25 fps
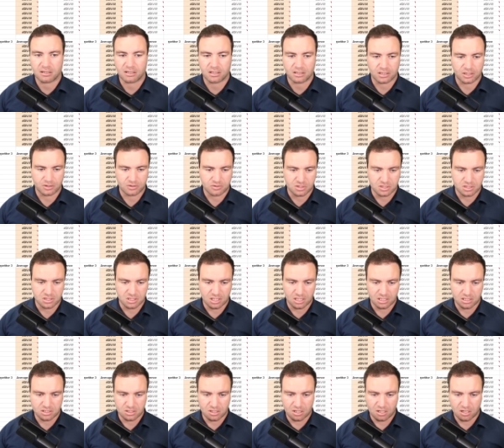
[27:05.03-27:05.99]
electrician
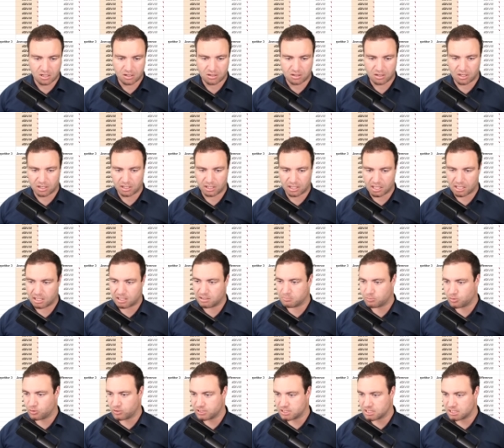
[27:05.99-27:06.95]
SEO. Okay,
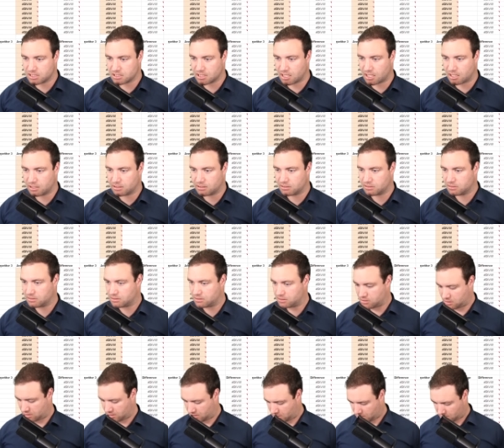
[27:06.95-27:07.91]
0.68.
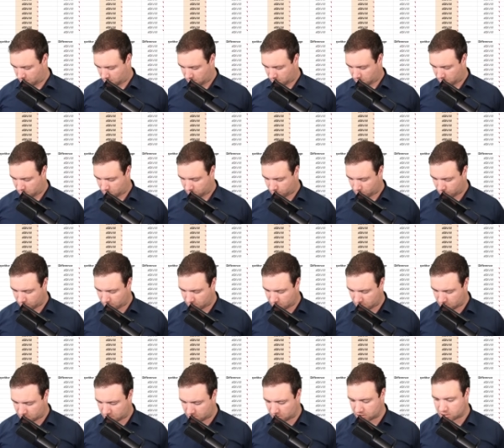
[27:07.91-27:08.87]

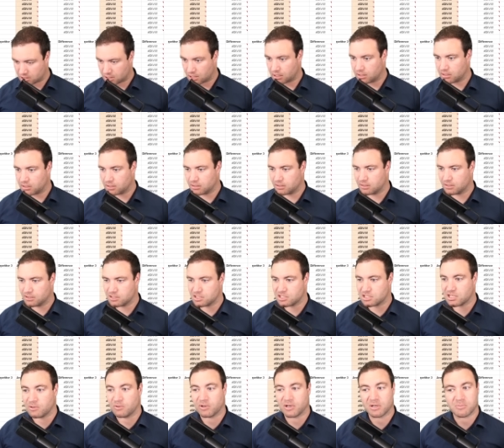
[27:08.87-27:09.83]
0.68.
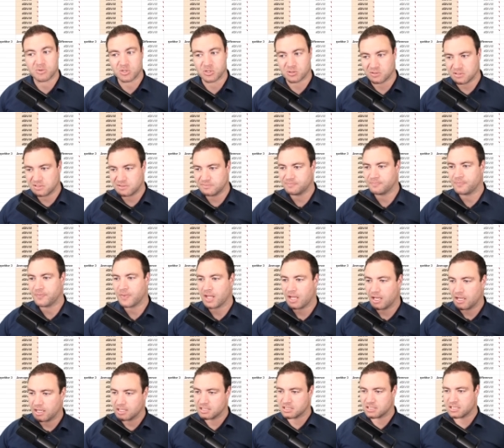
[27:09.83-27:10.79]
See what I'm doing?
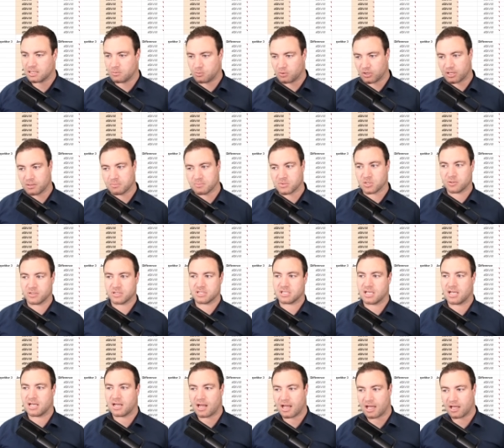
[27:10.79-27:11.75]
See what I'm doing?
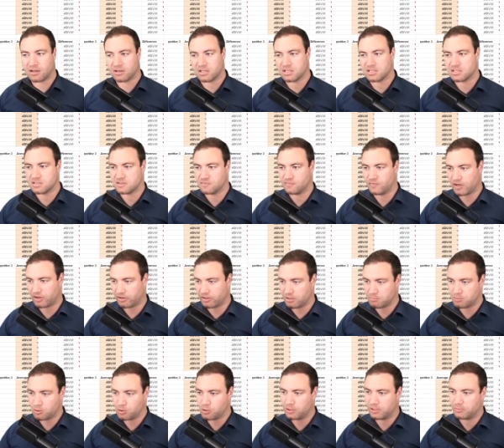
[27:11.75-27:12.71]
Seeing how this is very
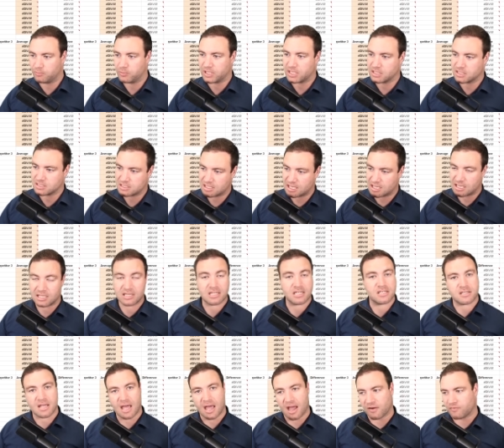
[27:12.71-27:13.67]
important. We can see in
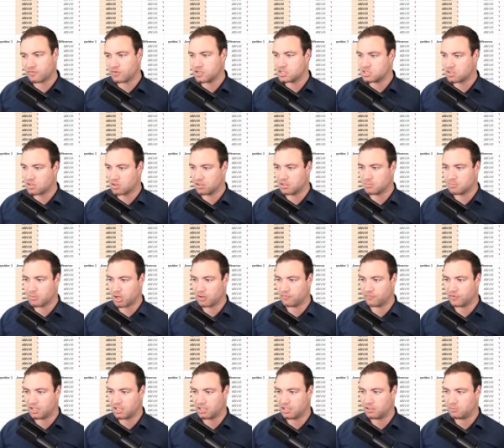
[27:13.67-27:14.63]
this average column over
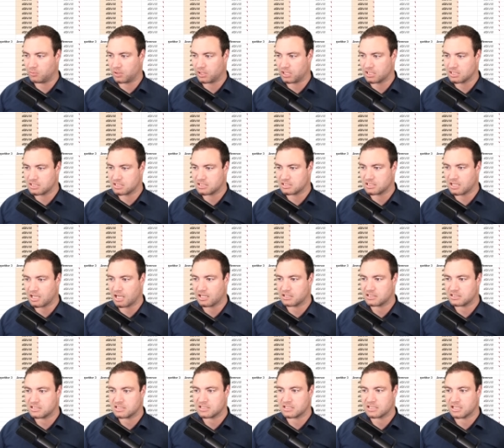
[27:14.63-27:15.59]
here, we can start
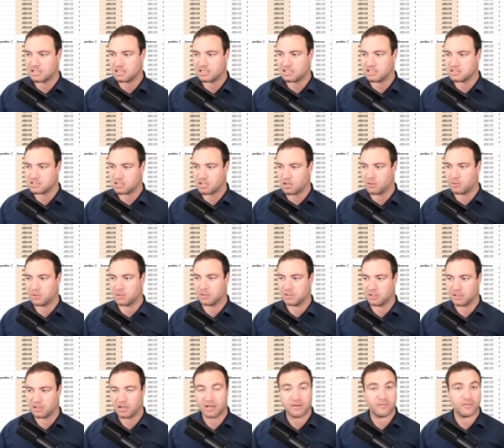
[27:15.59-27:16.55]
to see this going
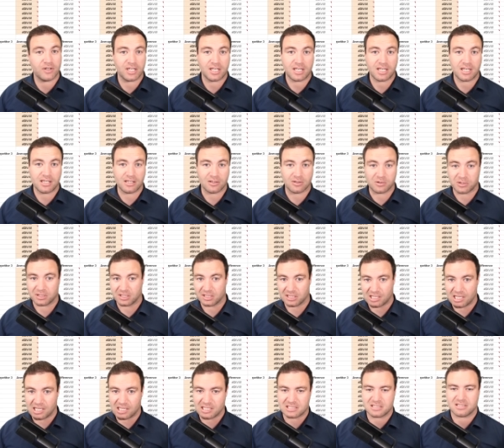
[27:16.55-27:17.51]
on over here. Look at
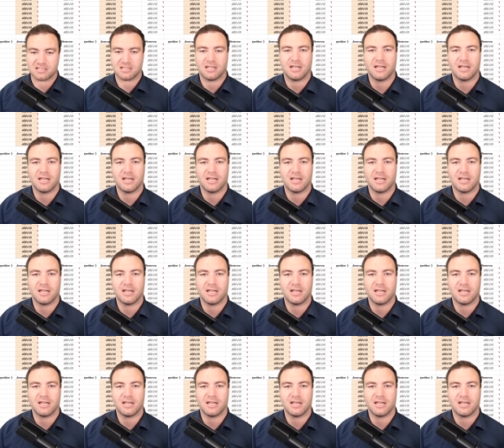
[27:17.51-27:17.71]
this.